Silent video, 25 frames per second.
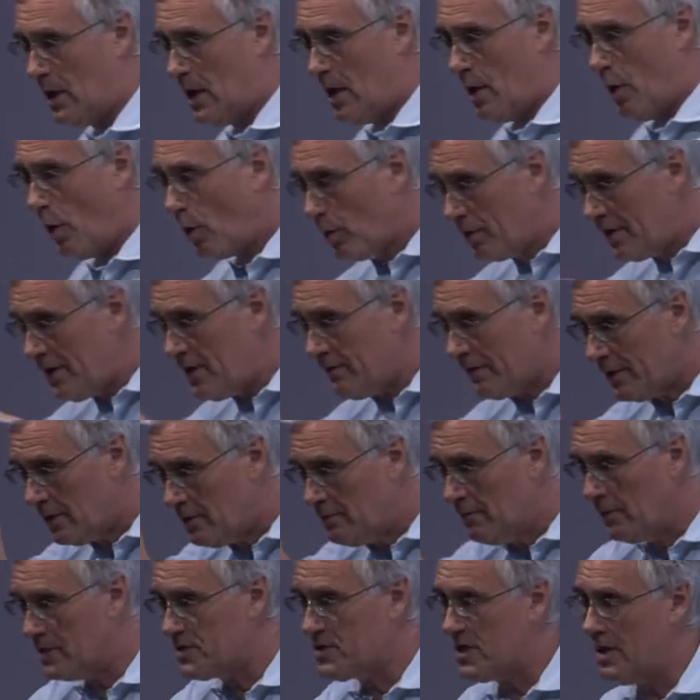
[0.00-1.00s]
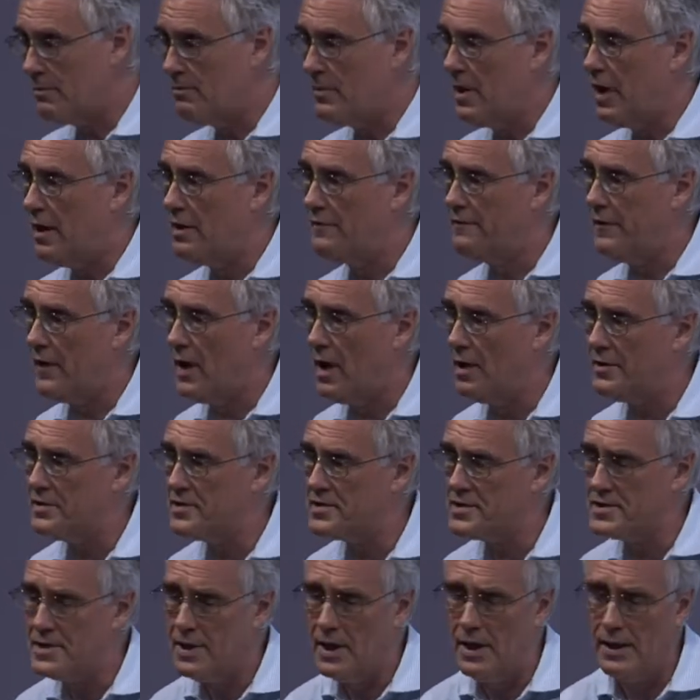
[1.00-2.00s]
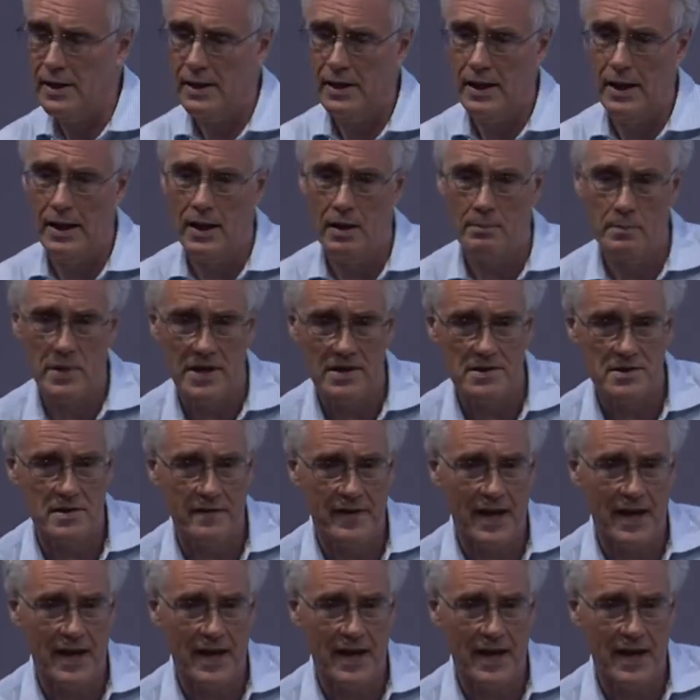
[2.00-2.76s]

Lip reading: or even some advanced bits of